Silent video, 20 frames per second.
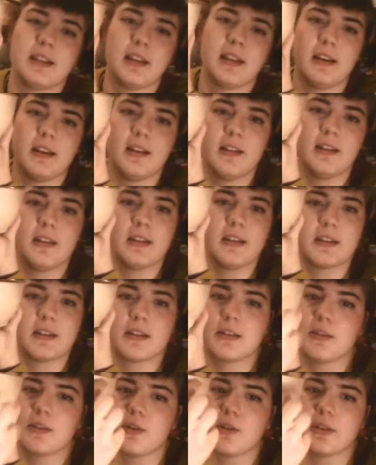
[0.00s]
here. This
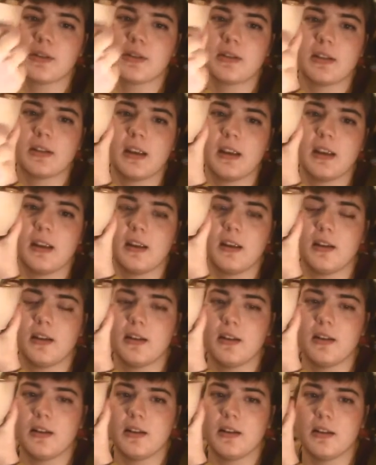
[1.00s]
is not
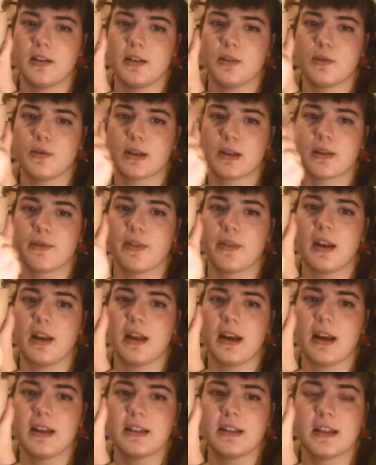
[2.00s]
a trick of the
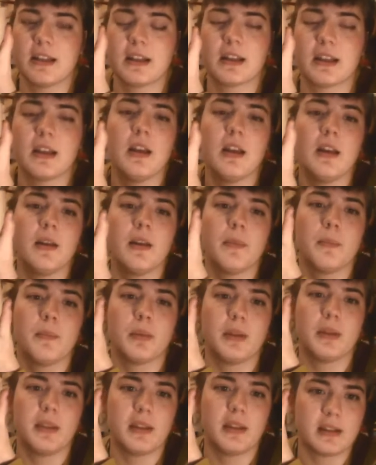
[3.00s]
lighting,
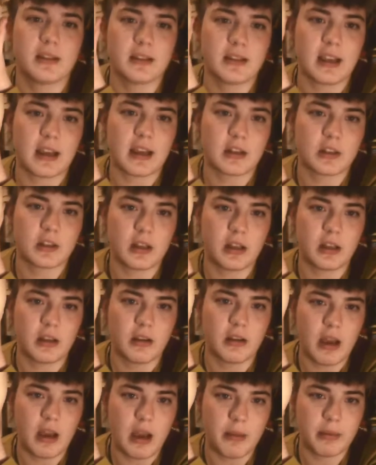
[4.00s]
but this is
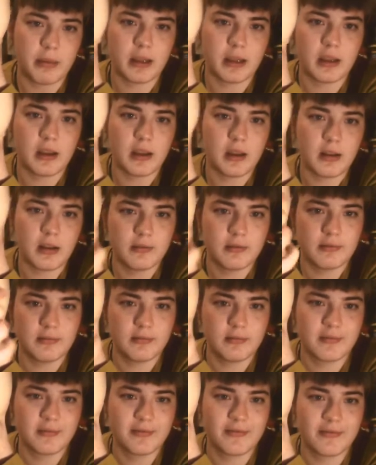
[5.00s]
actually happening here.
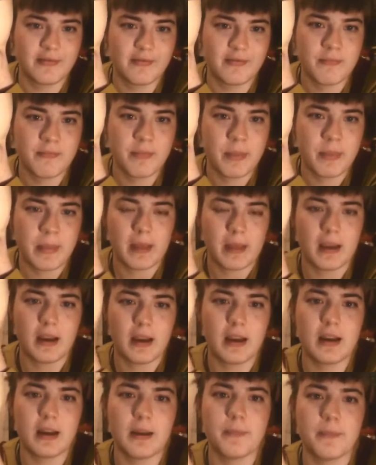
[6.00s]

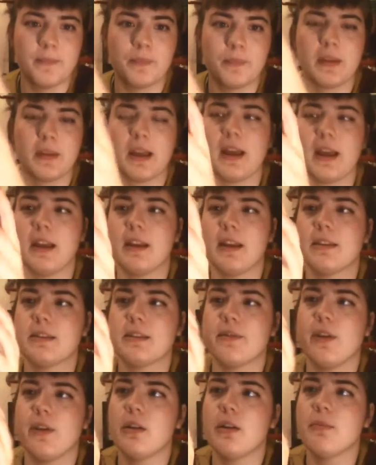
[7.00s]
And it's
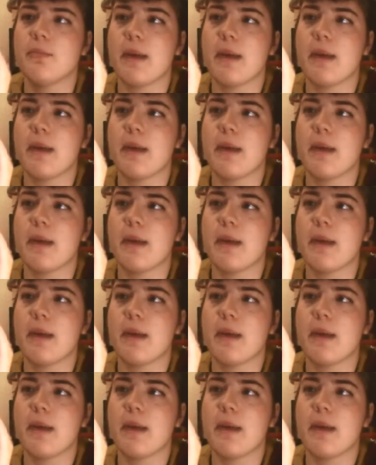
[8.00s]
very